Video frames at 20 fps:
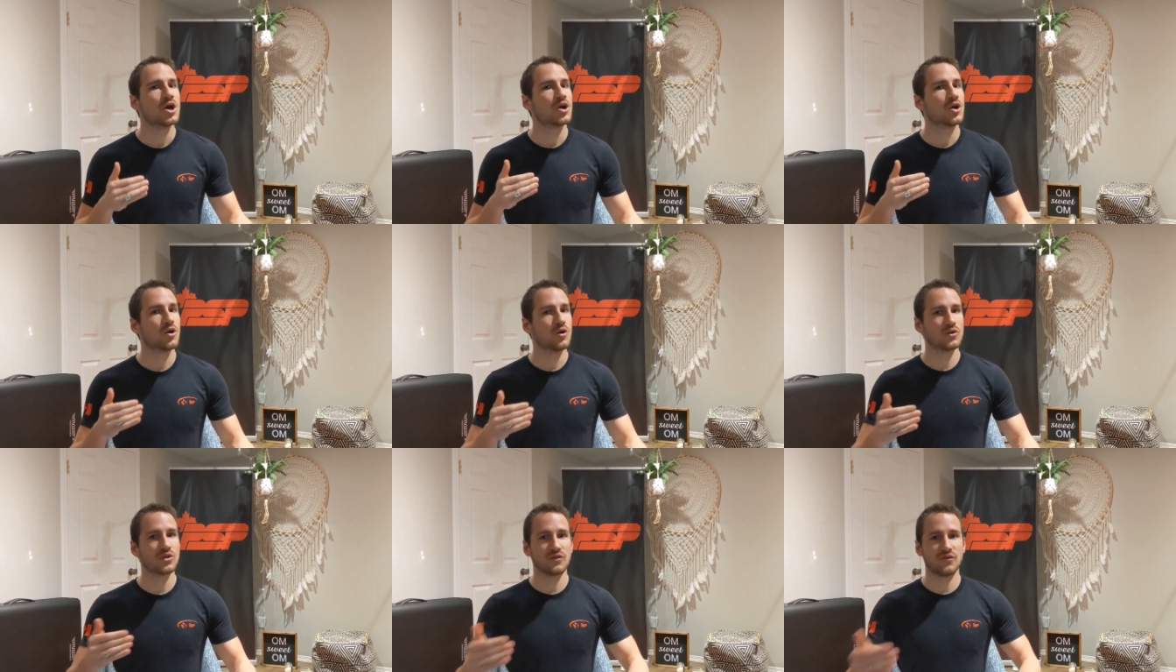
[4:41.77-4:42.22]

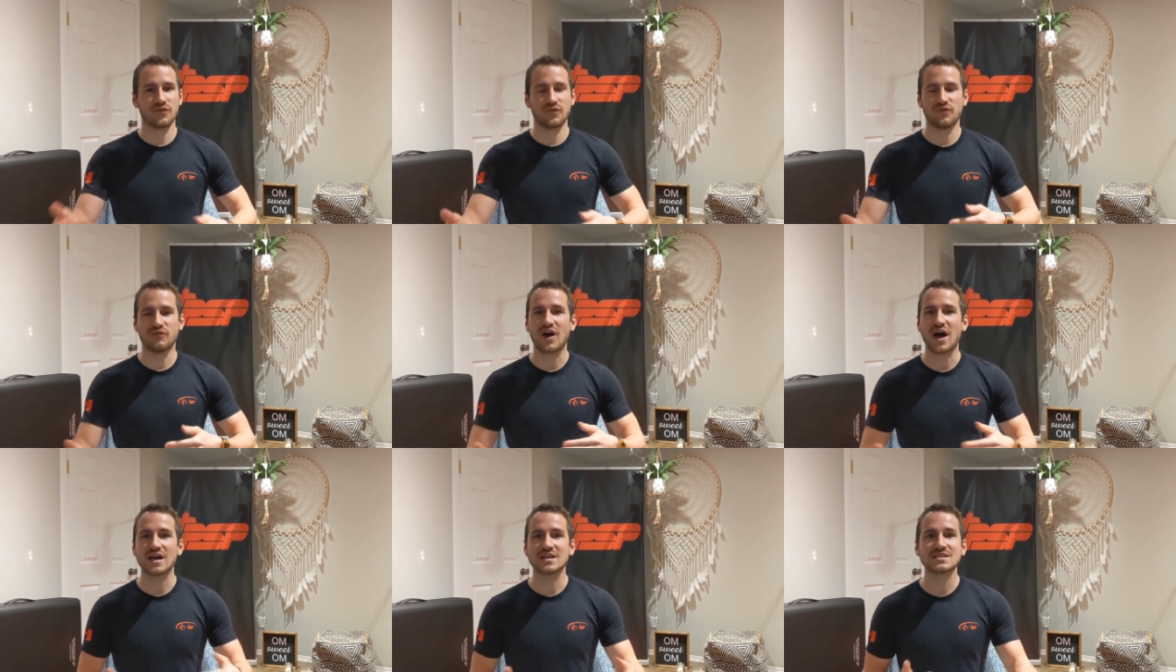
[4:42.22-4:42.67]
Go the
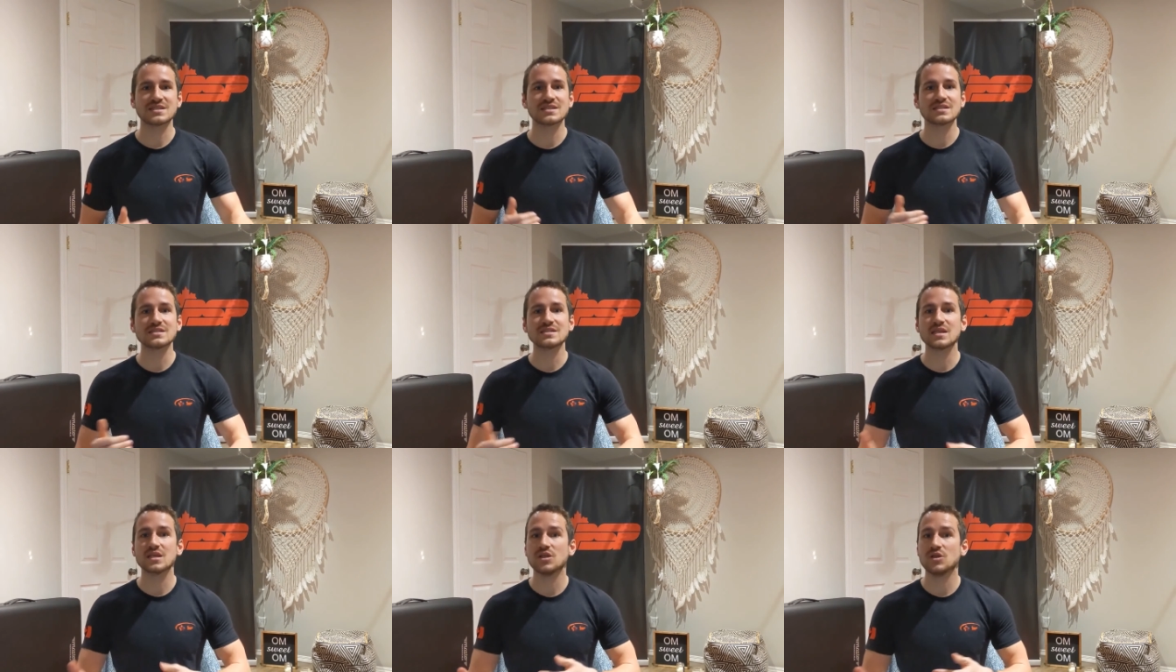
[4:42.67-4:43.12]

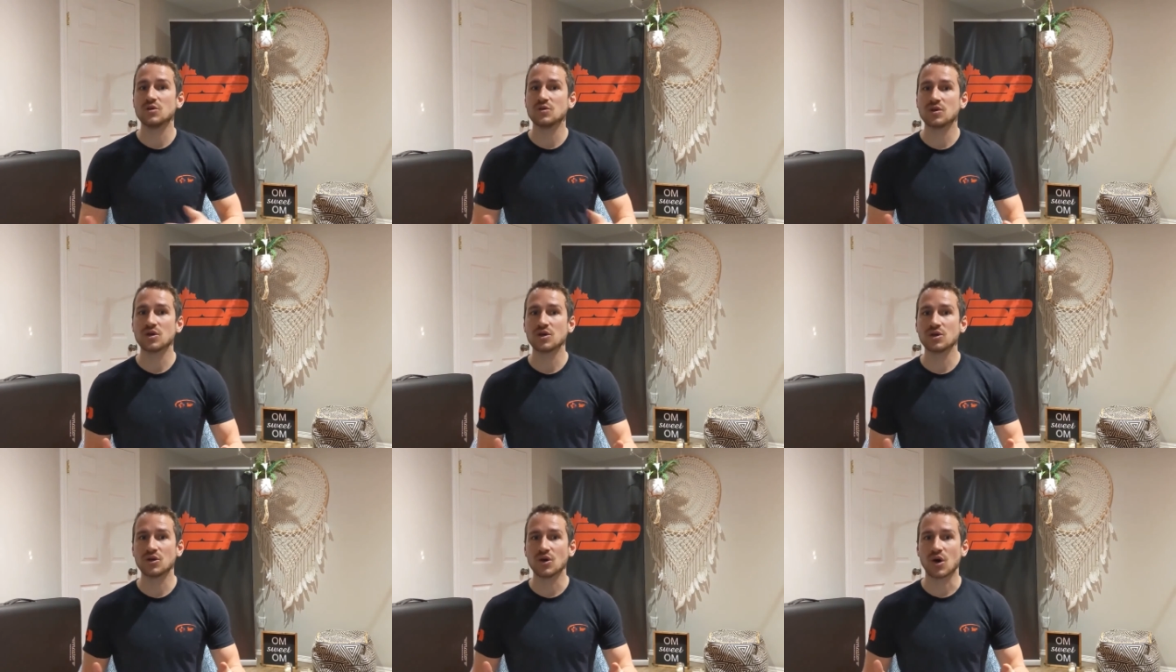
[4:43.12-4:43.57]
fastest that you
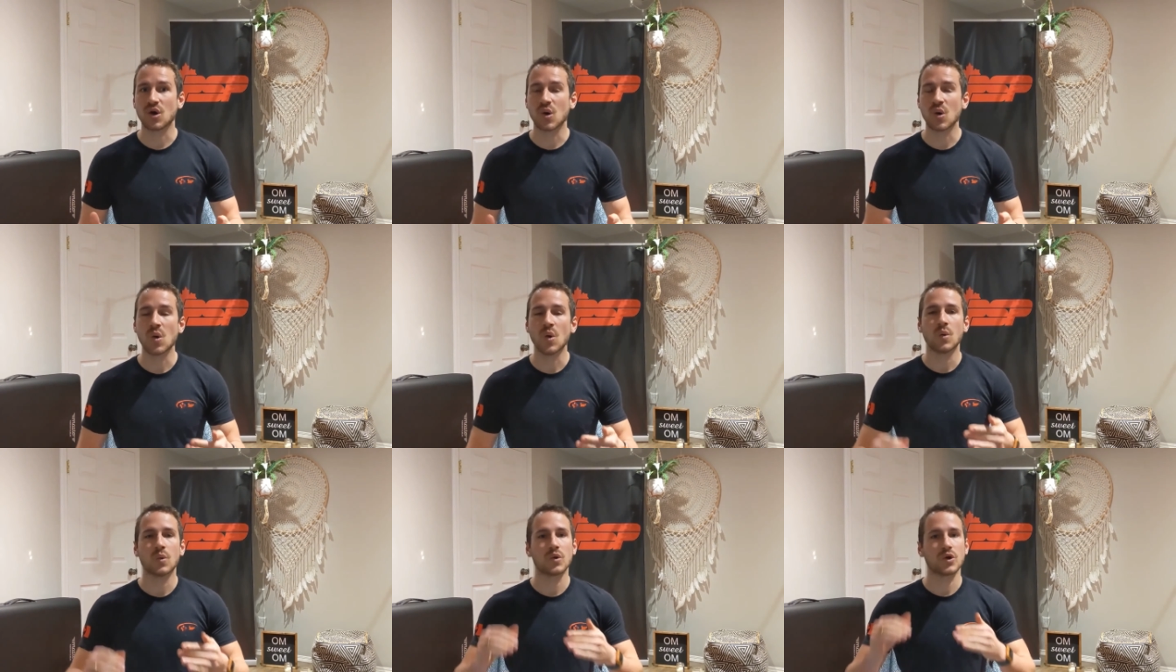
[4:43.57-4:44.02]
can
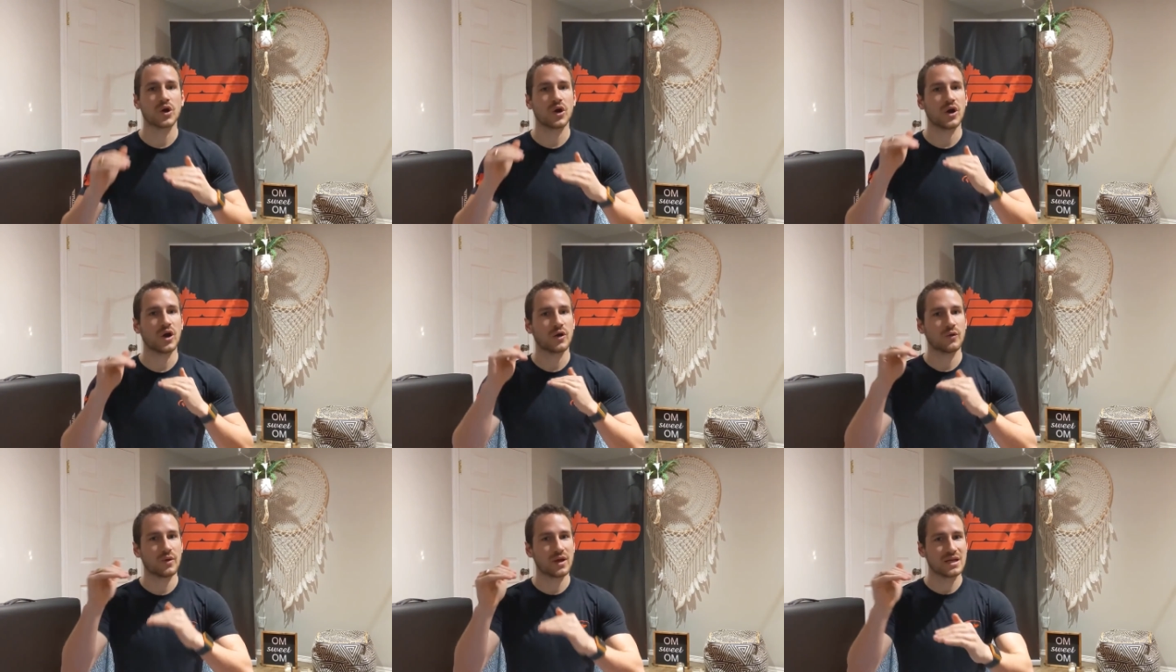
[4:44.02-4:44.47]
go where your
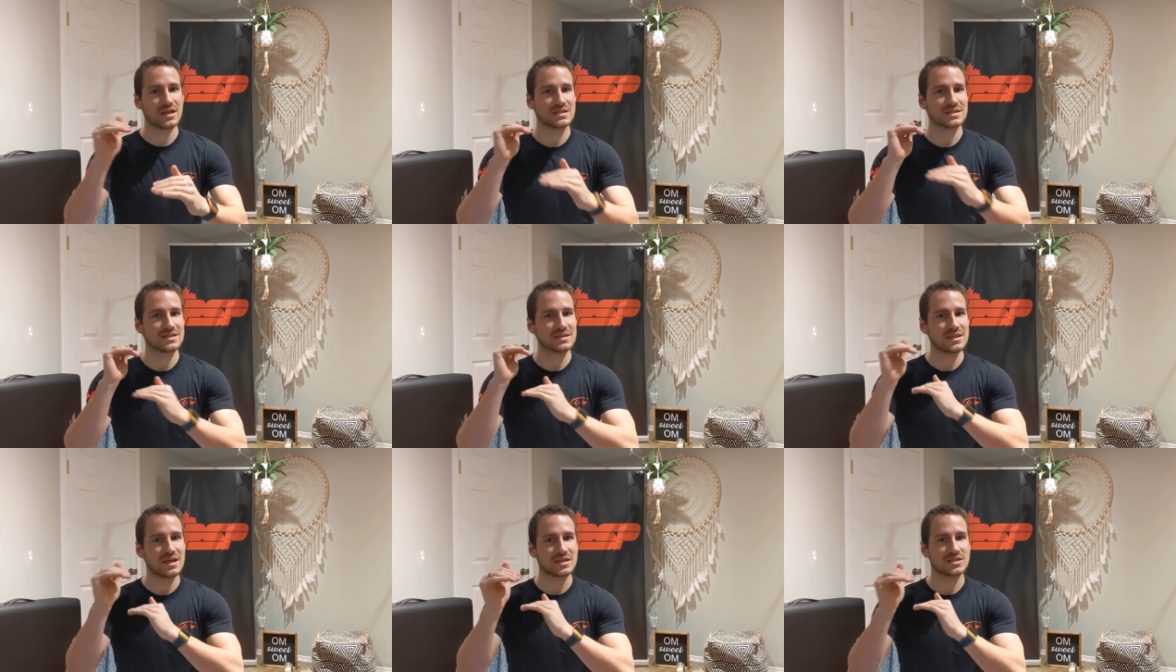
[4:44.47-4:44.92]
heart rate
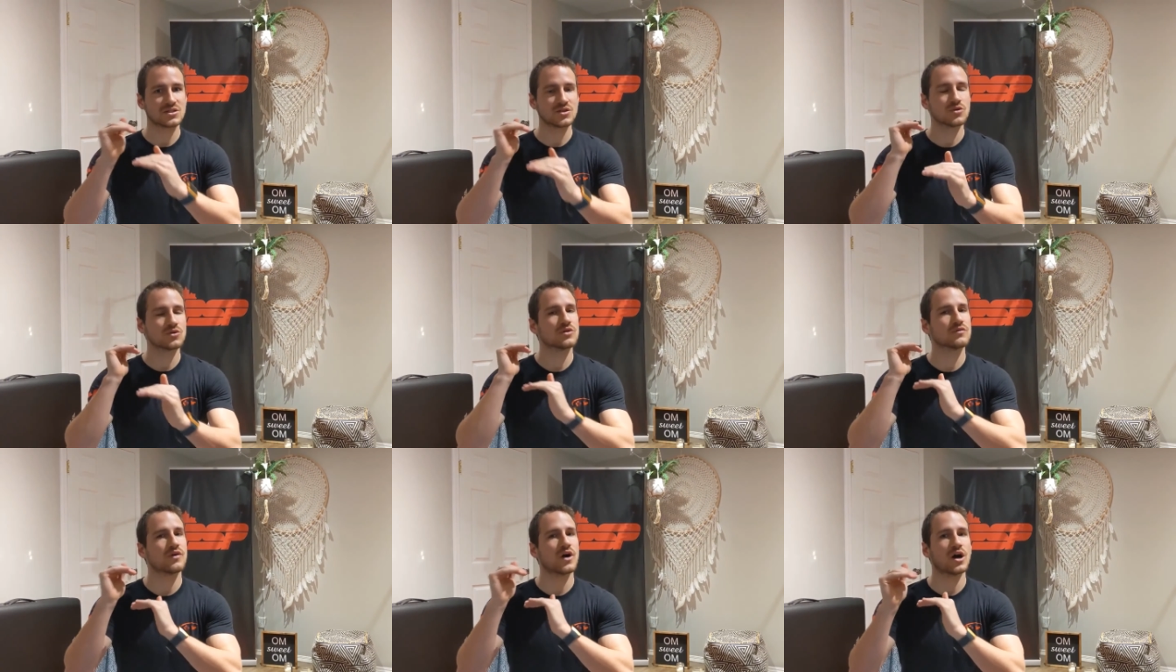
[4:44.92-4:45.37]
is in that
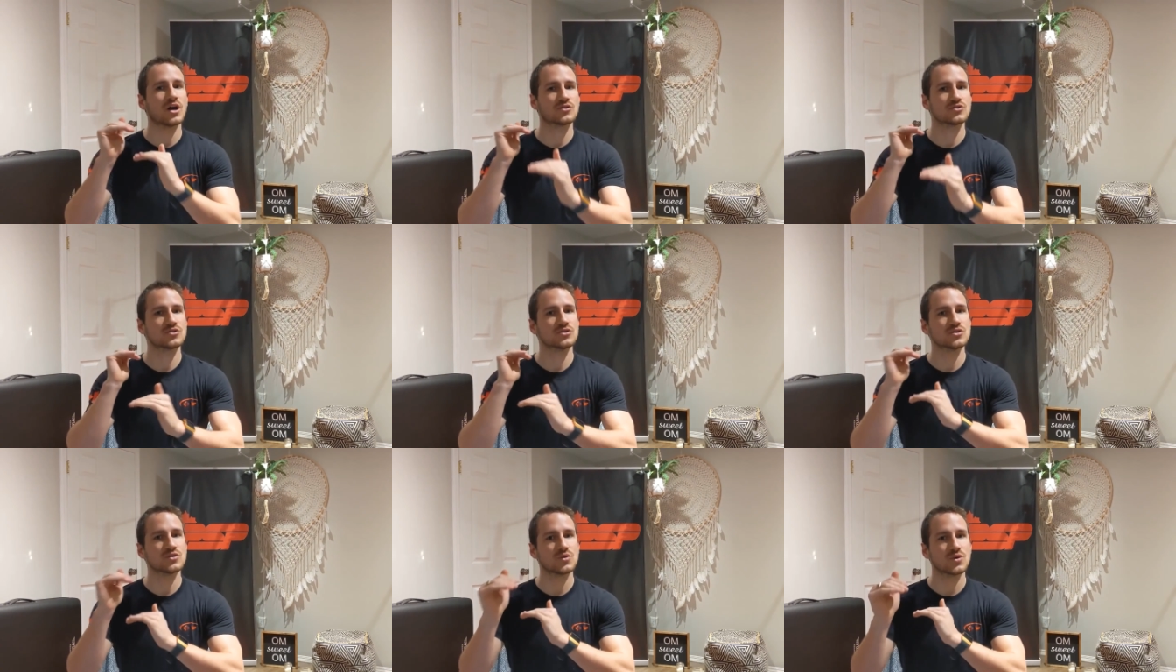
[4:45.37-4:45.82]
zone of
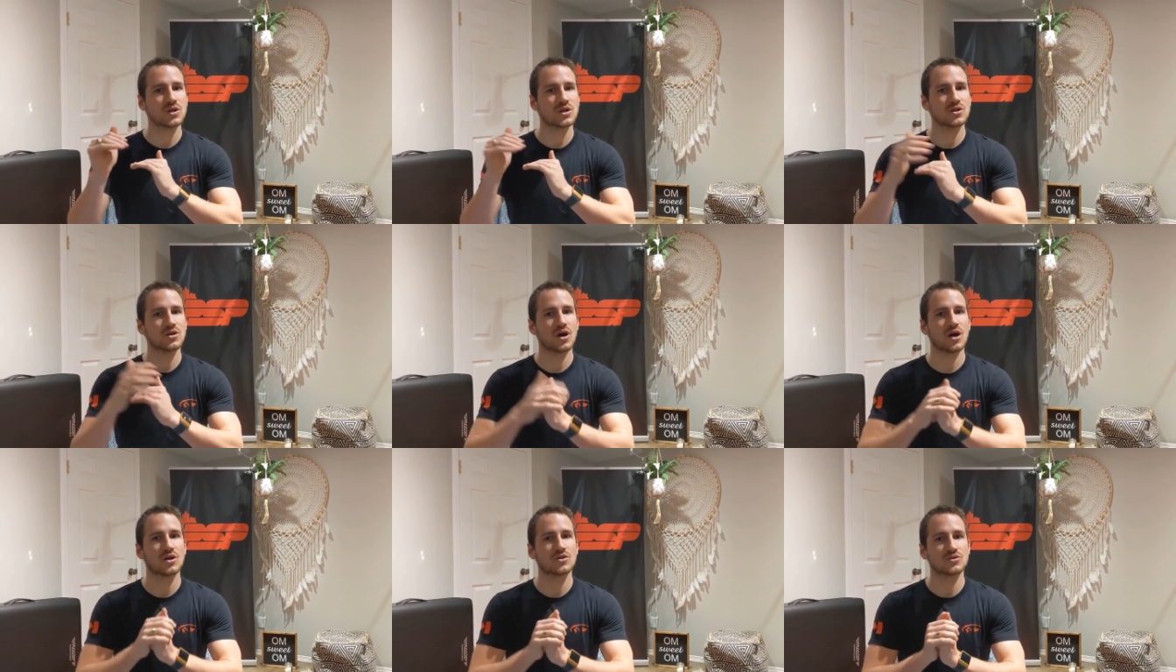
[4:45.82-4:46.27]
120
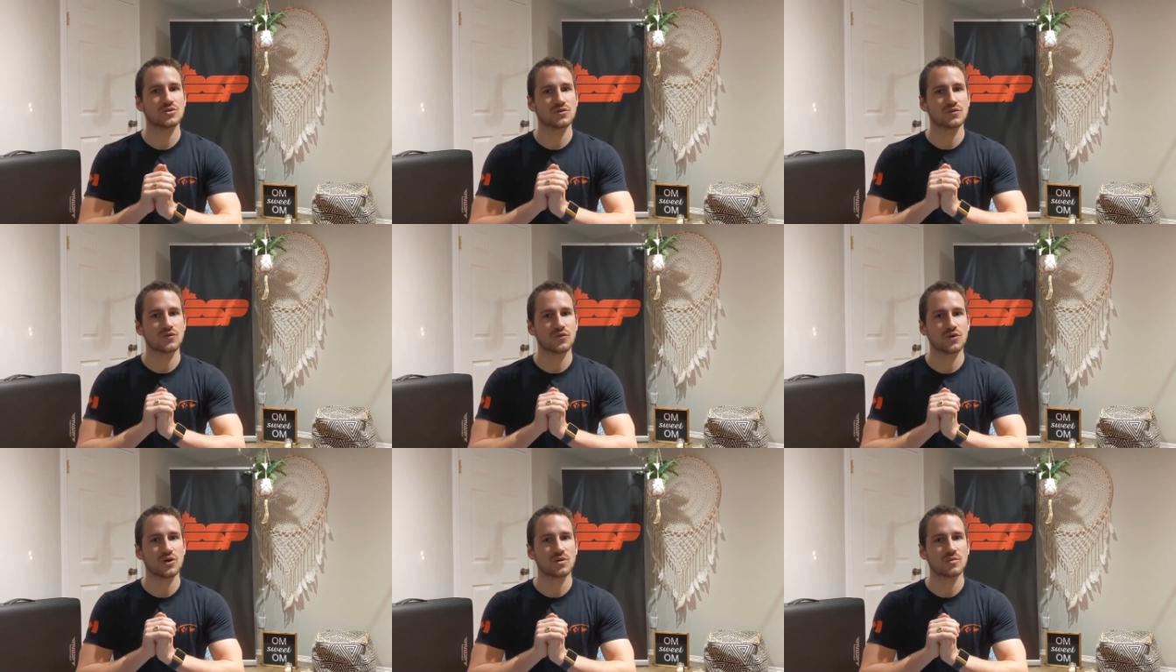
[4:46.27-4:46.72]
to
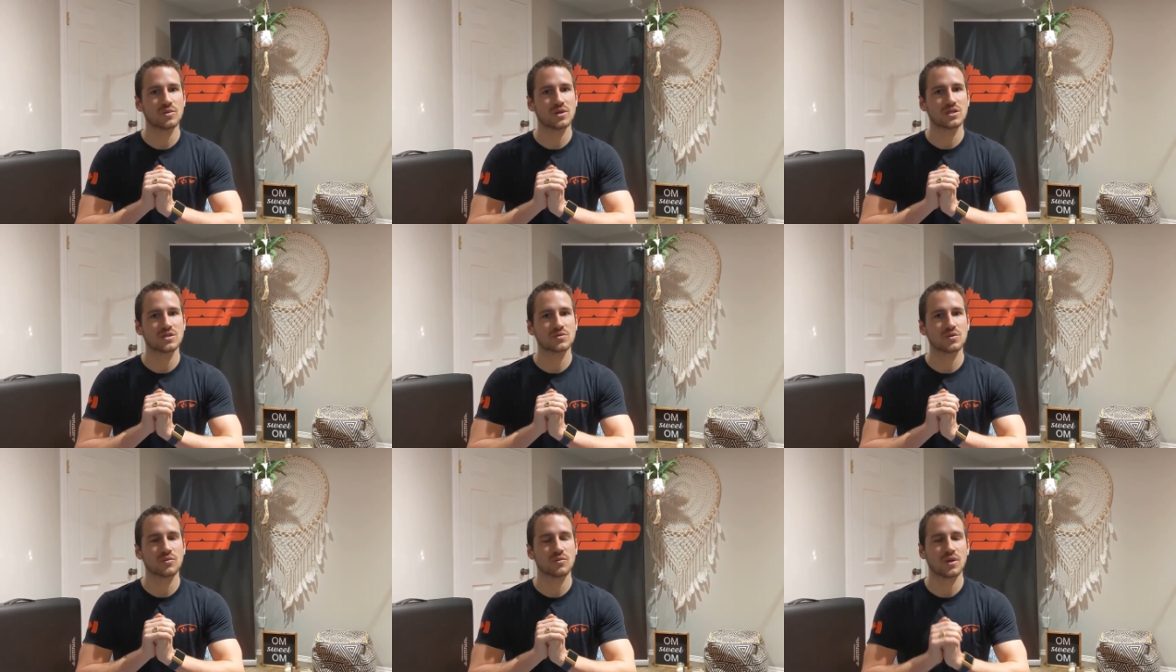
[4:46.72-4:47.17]
140
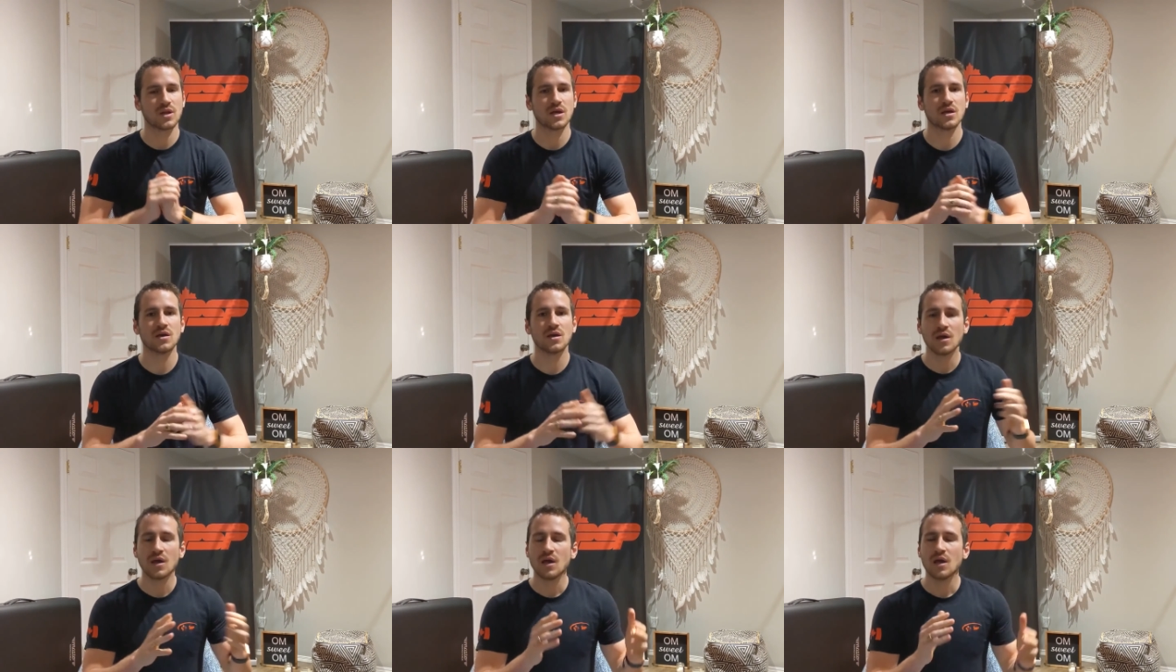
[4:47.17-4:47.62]
beats per minute